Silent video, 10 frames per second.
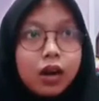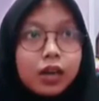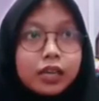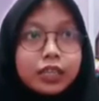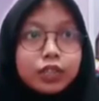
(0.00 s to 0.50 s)

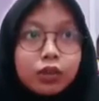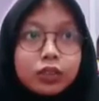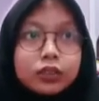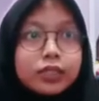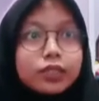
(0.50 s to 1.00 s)
He told
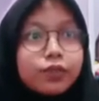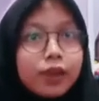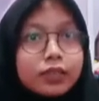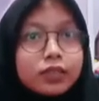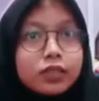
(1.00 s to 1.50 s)
his
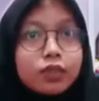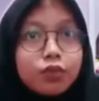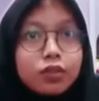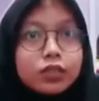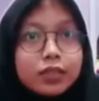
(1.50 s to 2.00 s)
friends he
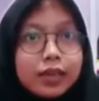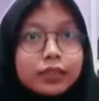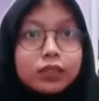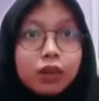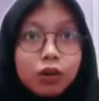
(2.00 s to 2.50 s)
once signed
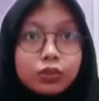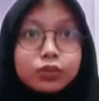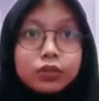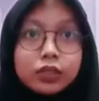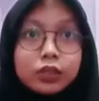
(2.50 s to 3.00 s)

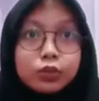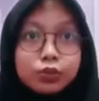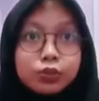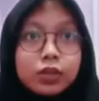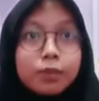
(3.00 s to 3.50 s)
on to the